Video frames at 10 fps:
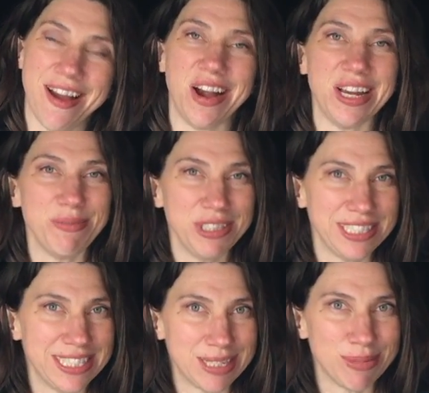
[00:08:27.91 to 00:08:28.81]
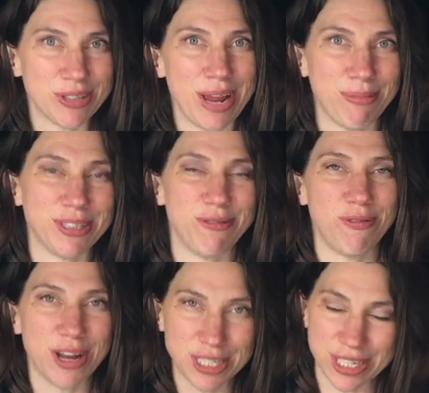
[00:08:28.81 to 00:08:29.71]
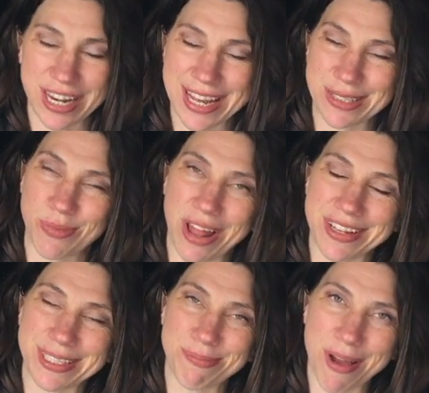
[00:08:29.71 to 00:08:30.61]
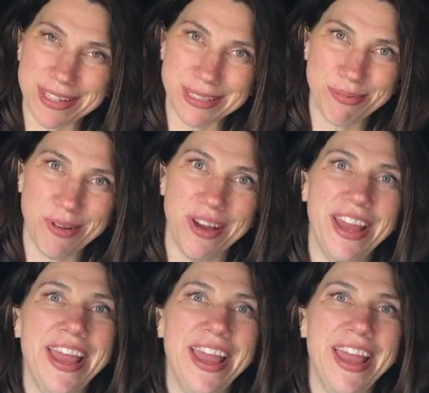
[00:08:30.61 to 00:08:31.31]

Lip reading: Our immune systems are able to function as well as possible,